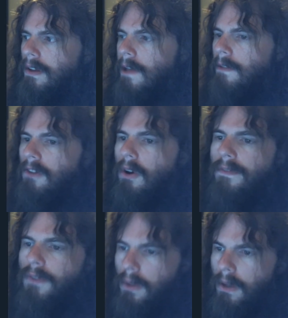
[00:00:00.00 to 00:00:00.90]
So if
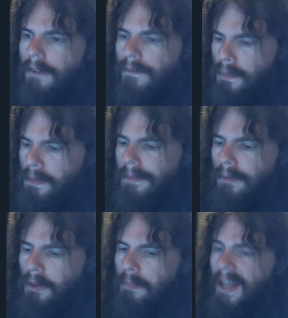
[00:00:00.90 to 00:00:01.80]
you're looking for people
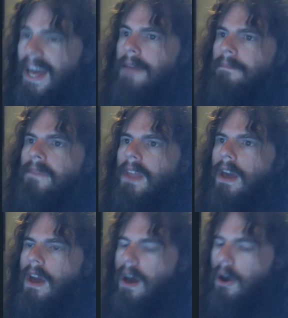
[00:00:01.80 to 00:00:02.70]
to blame,
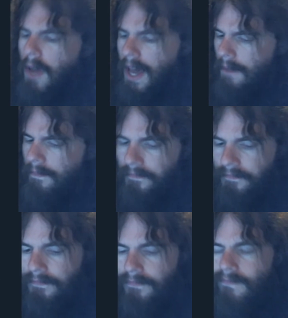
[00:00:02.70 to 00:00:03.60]
okay.
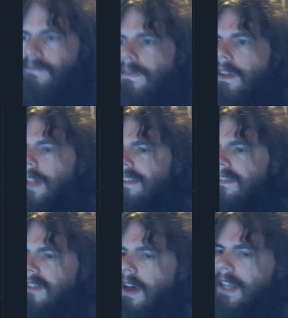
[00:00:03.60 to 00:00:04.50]

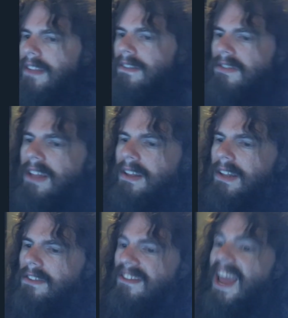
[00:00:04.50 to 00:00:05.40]
Let's uh let's
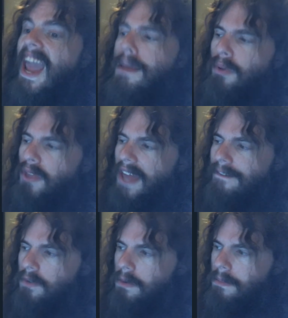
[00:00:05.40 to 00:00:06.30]
let's table
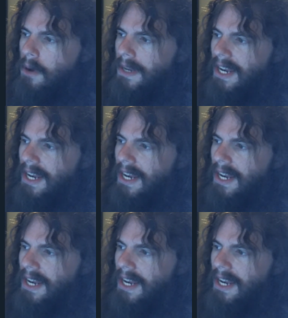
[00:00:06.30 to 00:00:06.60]
that for a moment.